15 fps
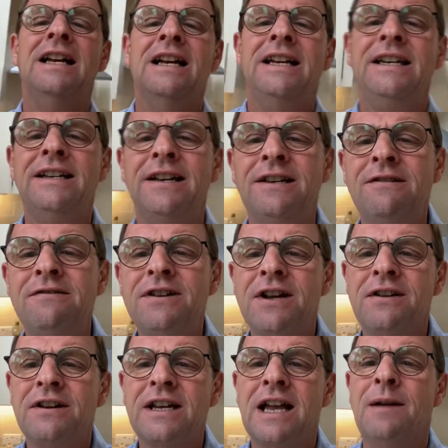you know, you can go
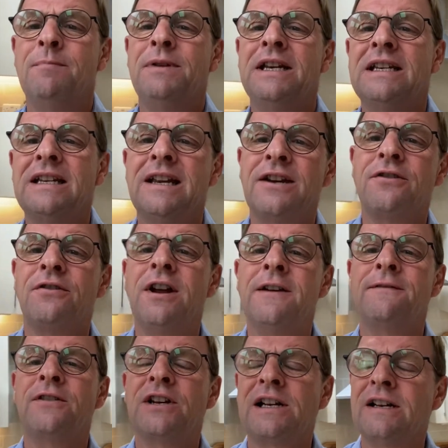to companies like
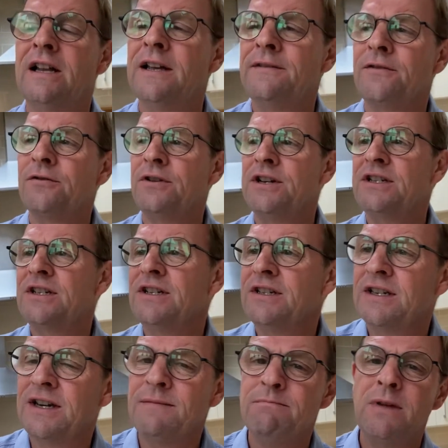Clive
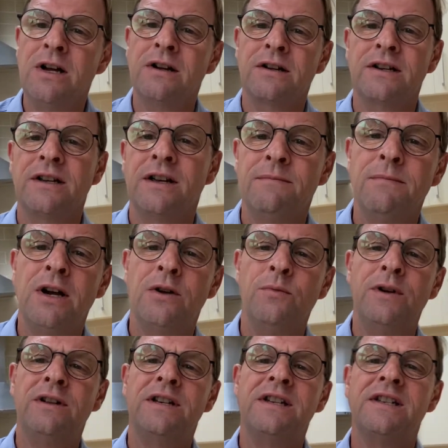Christensen and Mark
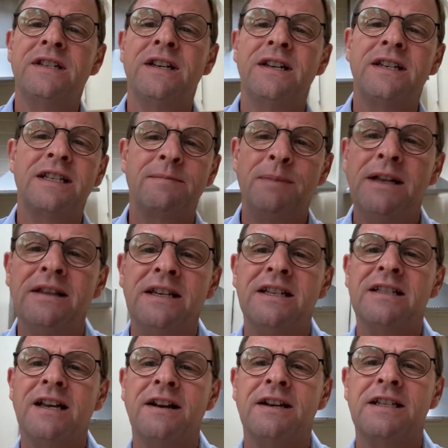Wilkinson and spend these
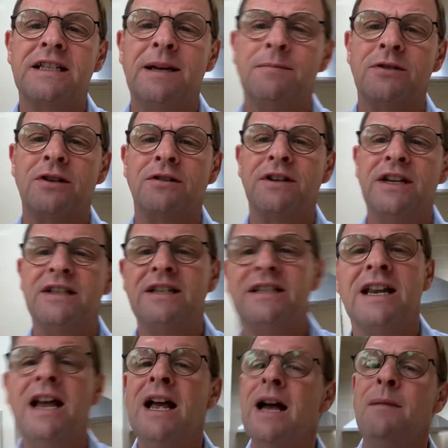kind of sums on kitchens,
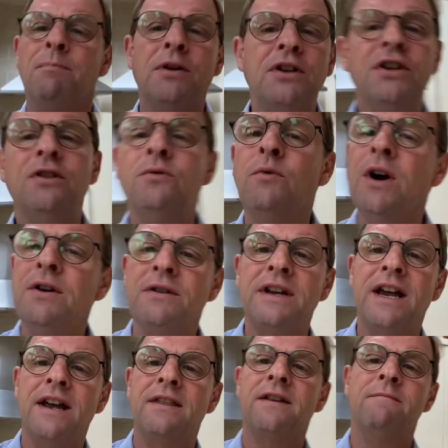but you won't
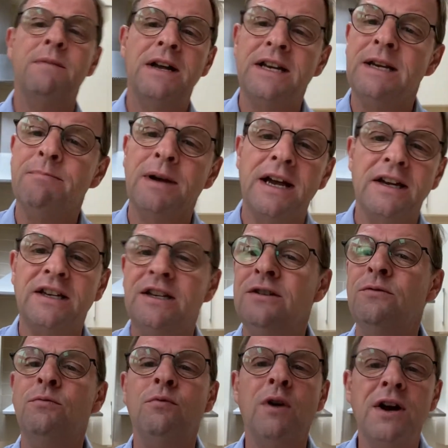get the money back. You
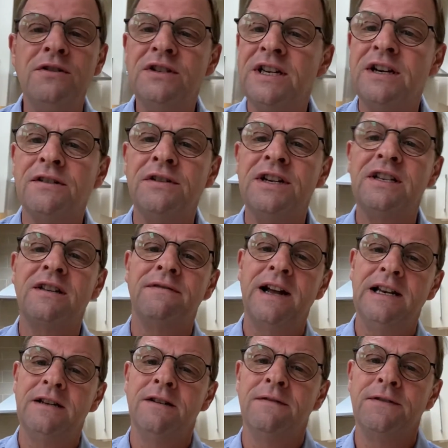won't increase the
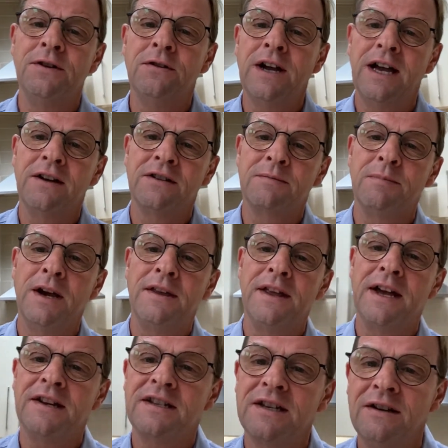value of your house by
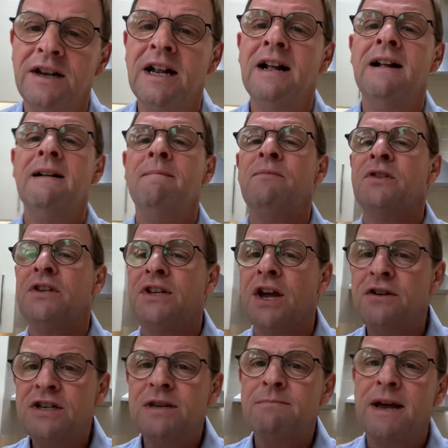that. So
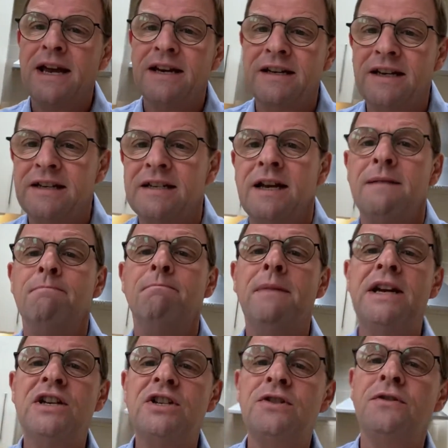go to Magnet,
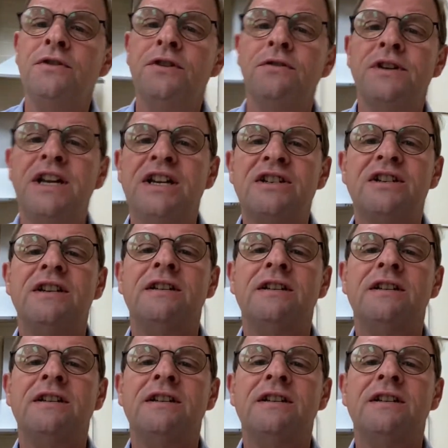make sure your kitchen